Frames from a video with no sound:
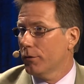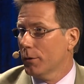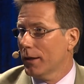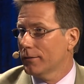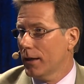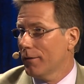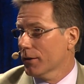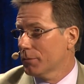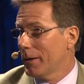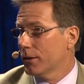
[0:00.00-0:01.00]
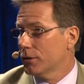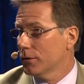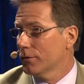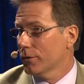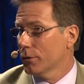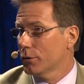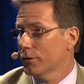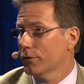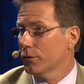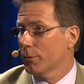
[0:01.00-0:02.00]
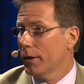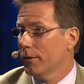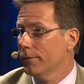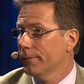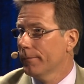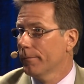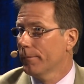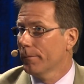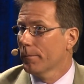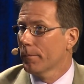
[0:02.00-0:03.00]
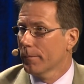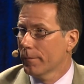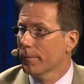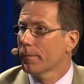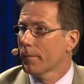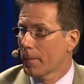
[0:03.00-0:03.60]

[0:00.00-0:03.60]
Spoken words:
you guys have expansion solutions as well? We have a range.